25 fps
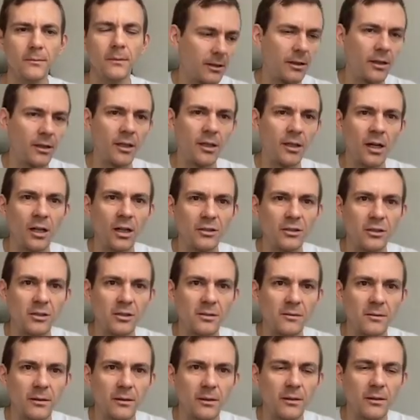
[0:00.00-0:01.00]
Here I'll
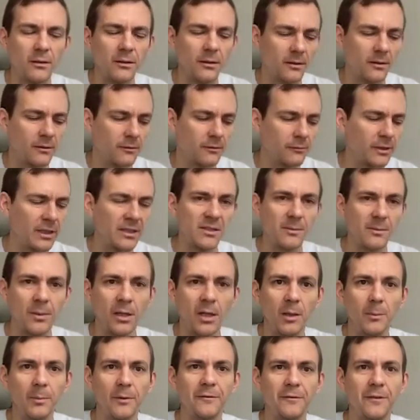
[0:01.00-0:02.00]
just write some
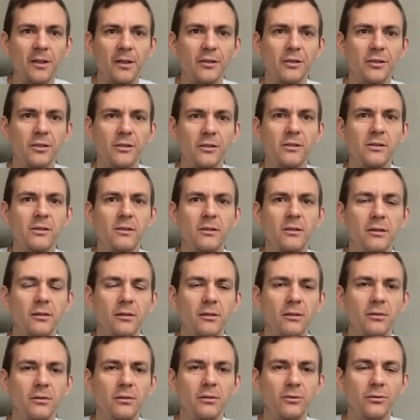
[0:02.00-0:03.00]
helper functions
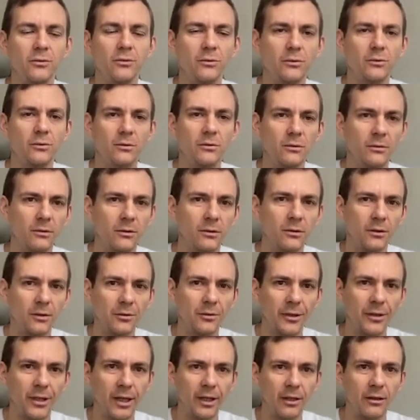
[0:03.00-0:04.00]
to
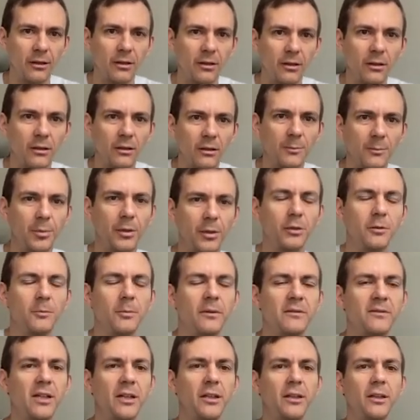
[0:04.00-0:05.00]
create the
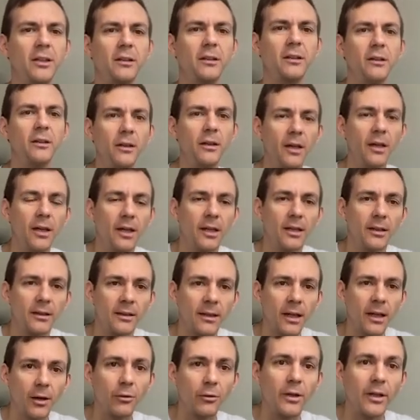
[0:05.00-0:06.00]
protobufs I need.
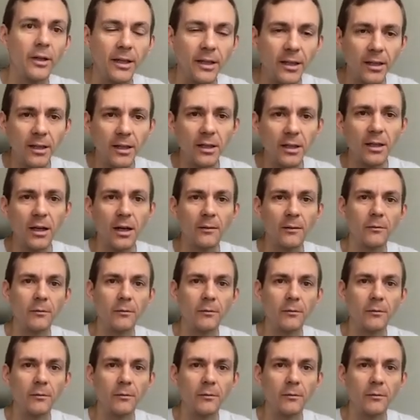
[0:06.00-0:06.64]
Now here I